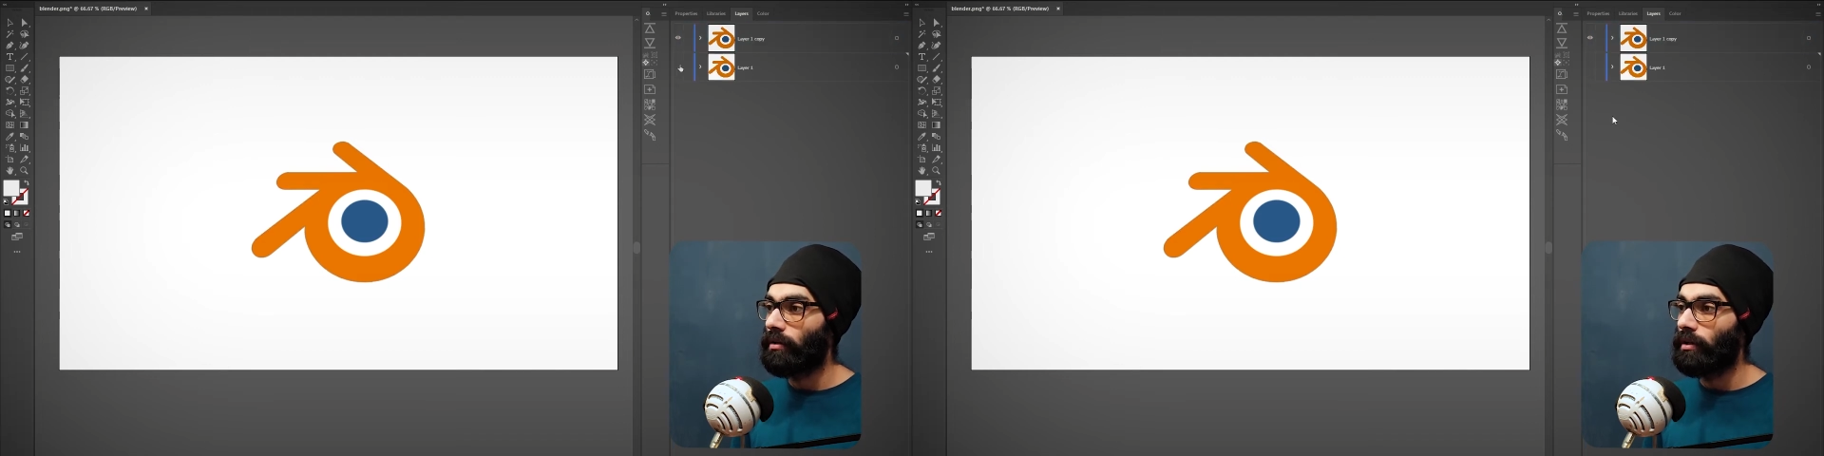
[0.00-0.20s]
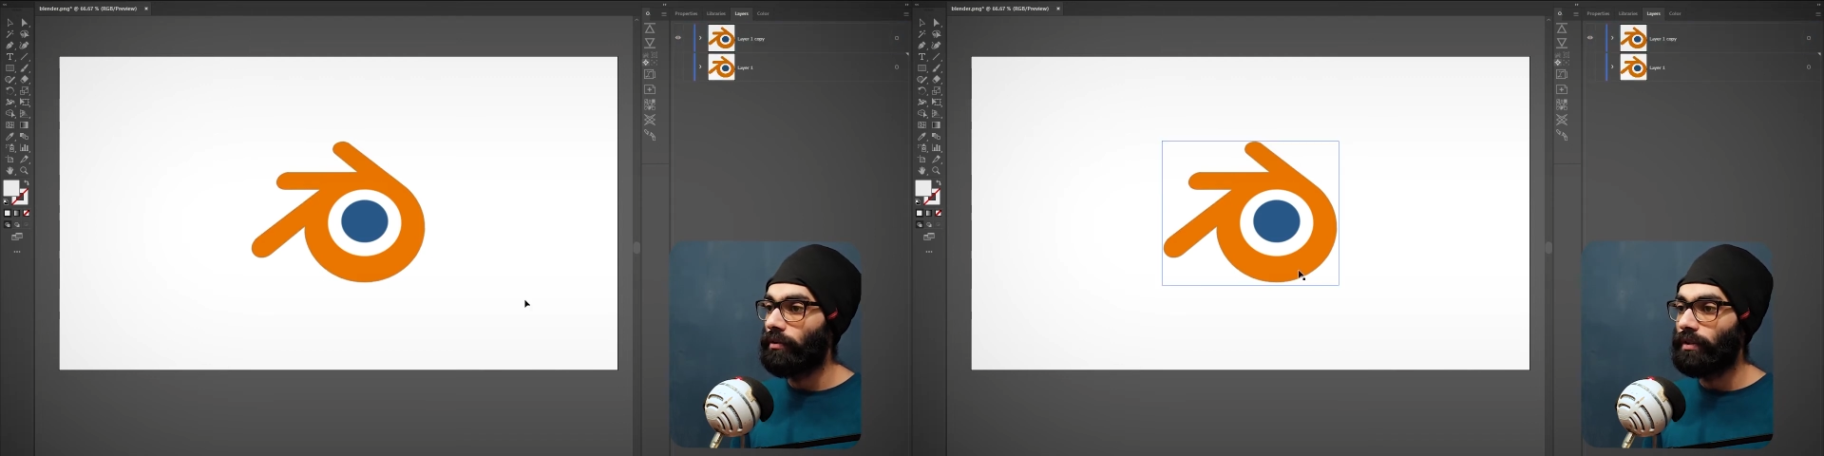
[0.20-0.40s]

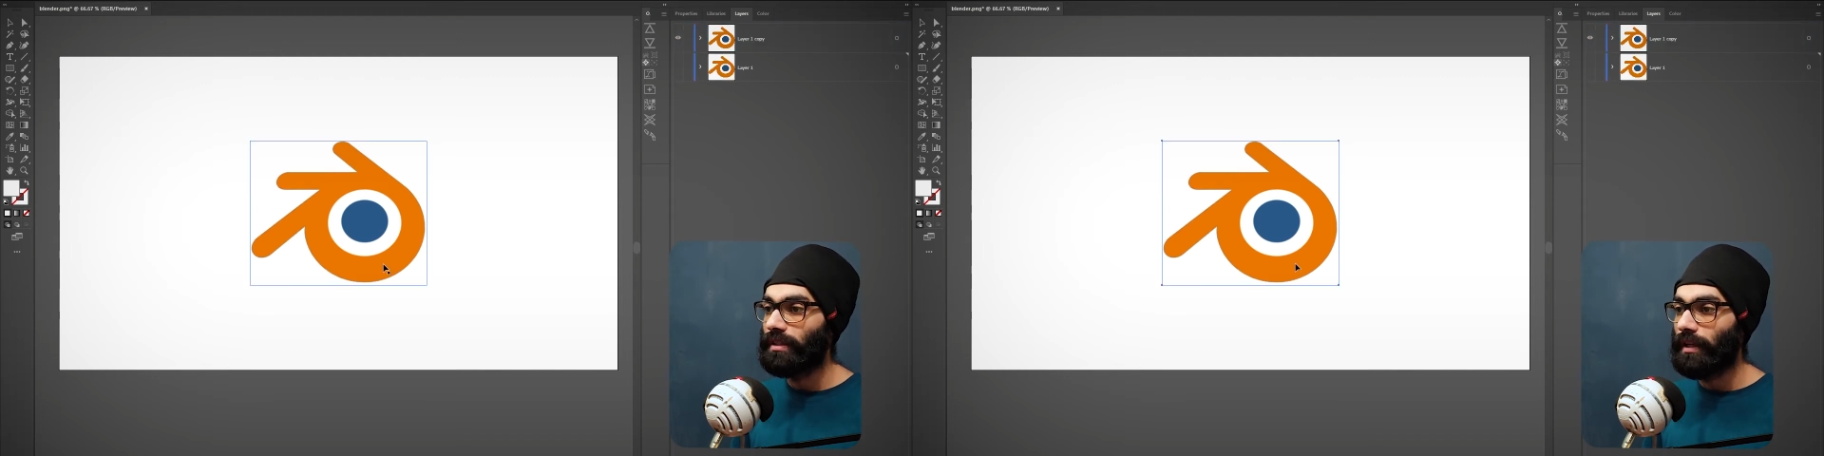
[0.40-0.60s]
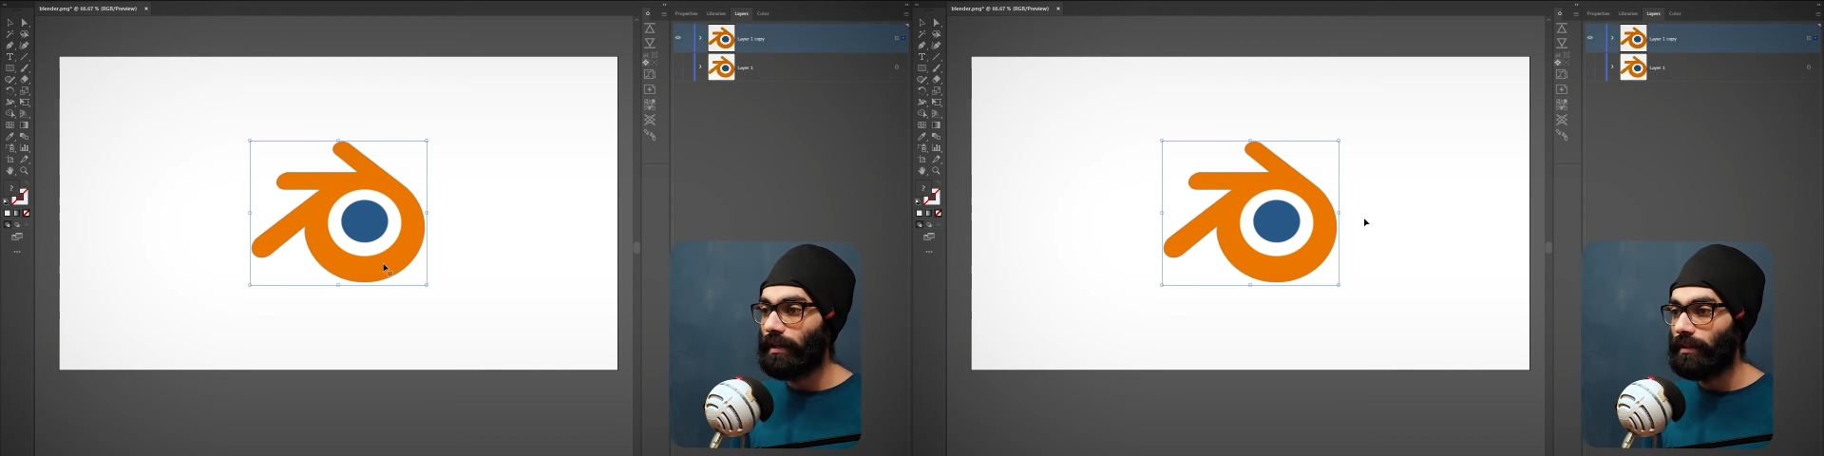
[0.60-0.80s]
Now you want to
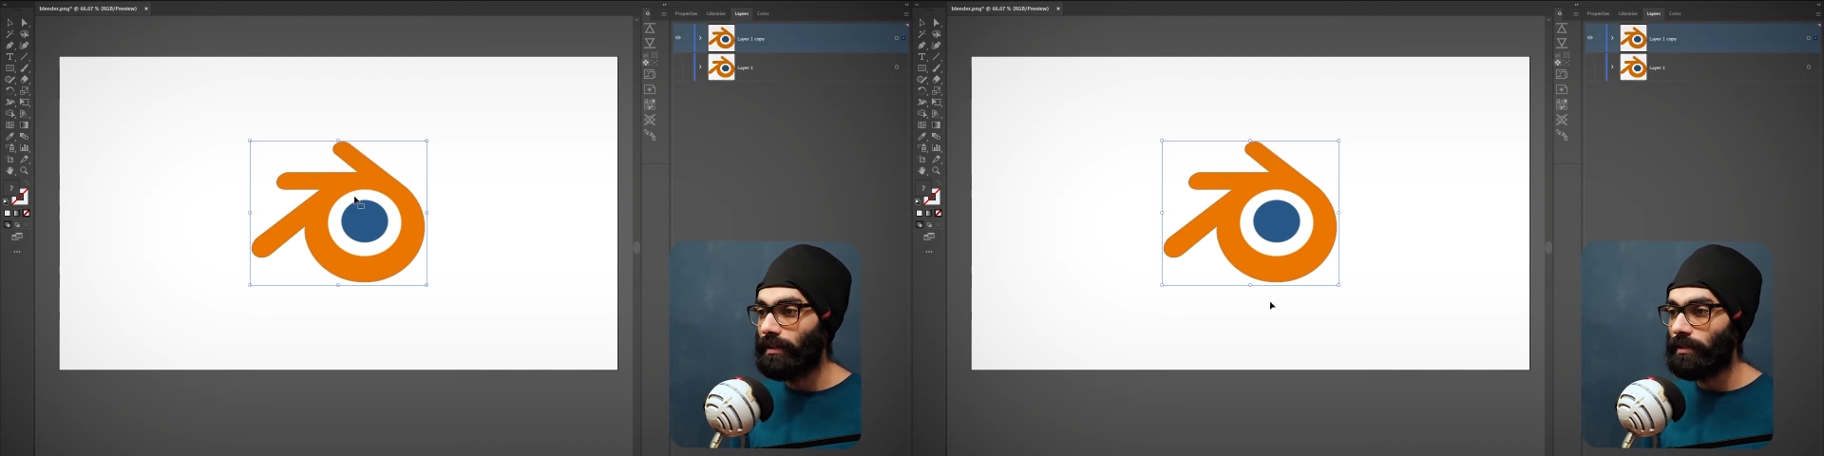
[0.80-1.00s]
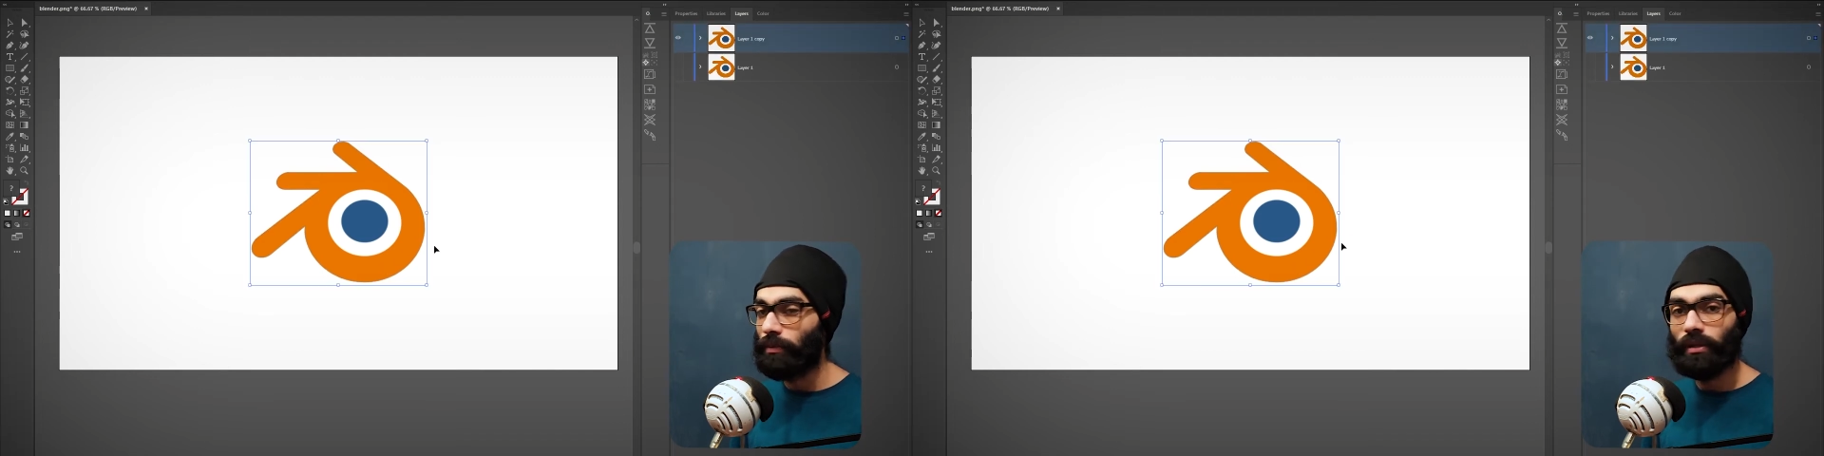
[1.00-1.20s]
select
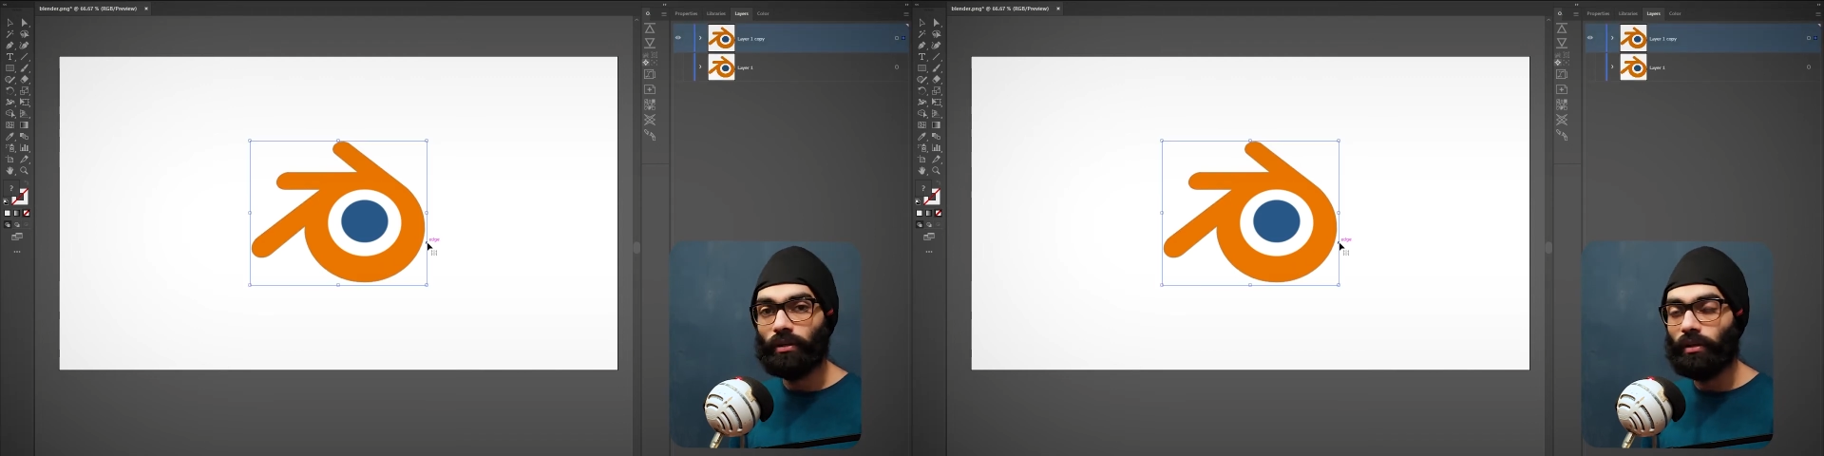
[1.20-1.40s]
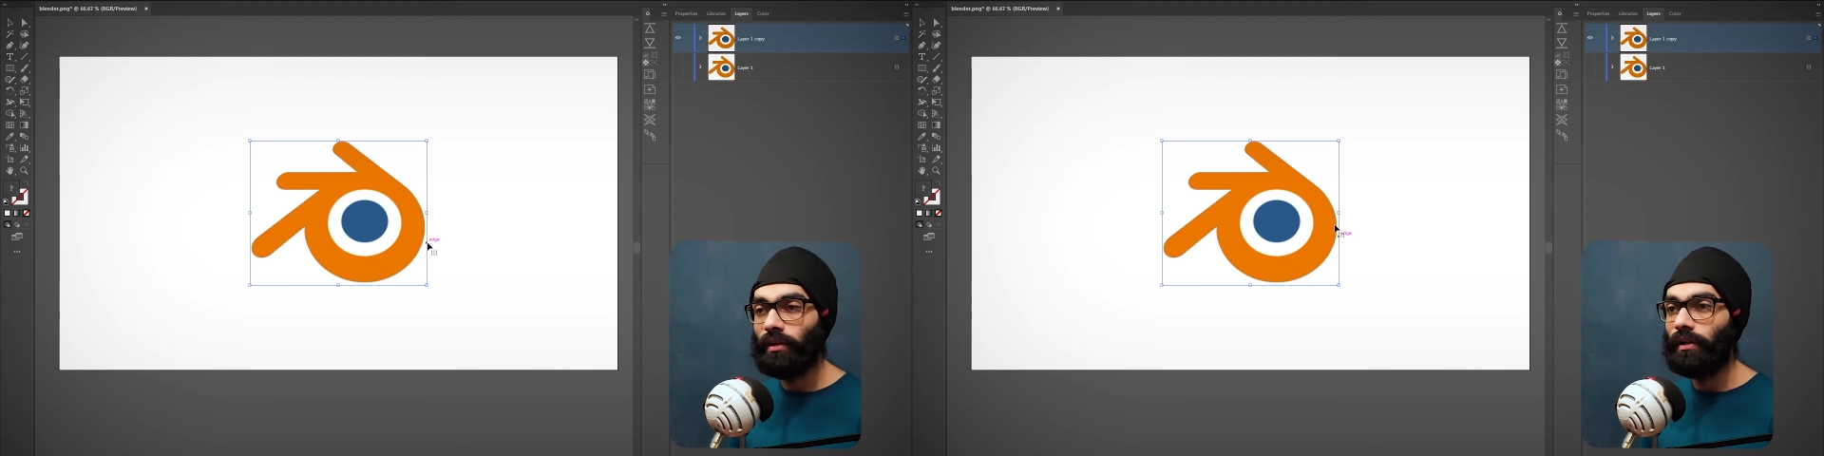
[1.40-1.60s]
this
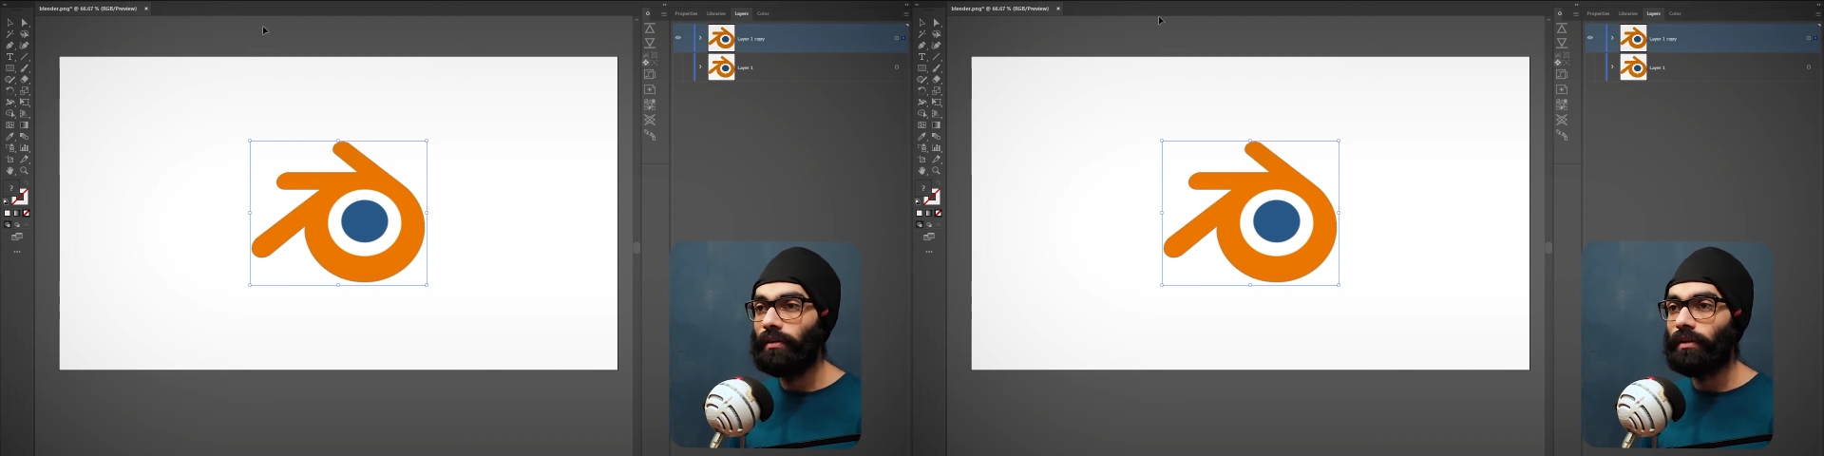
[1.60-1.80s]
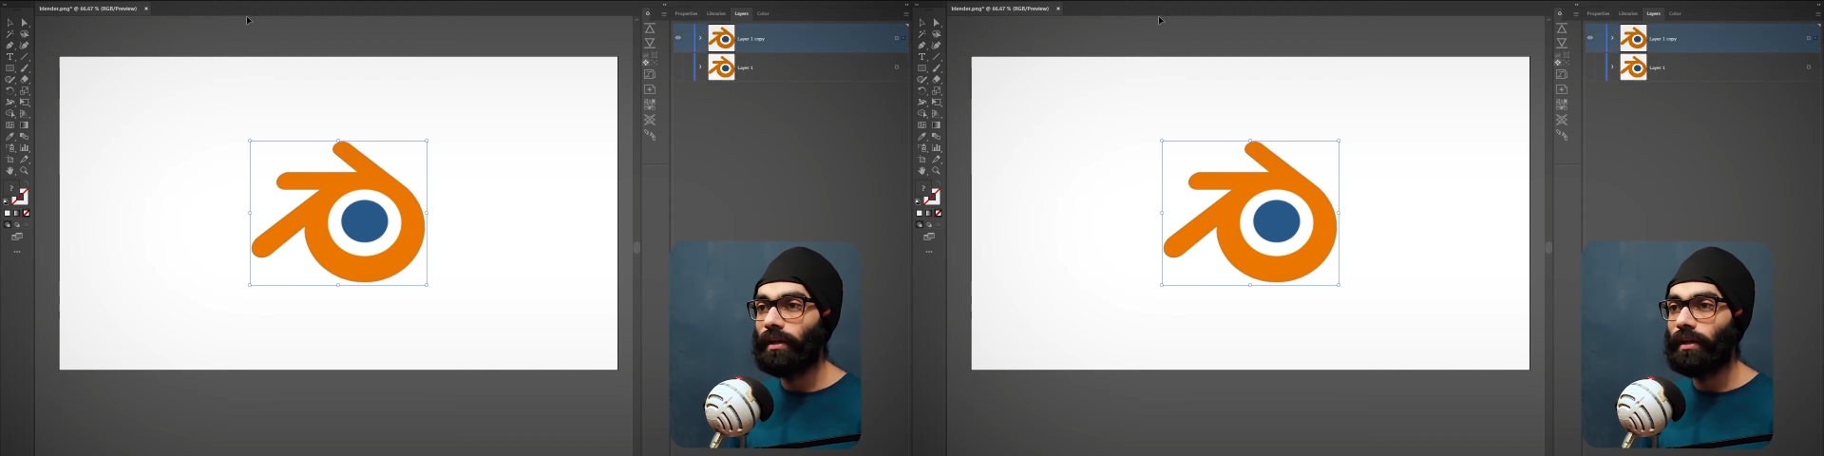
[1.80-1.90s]
particular layer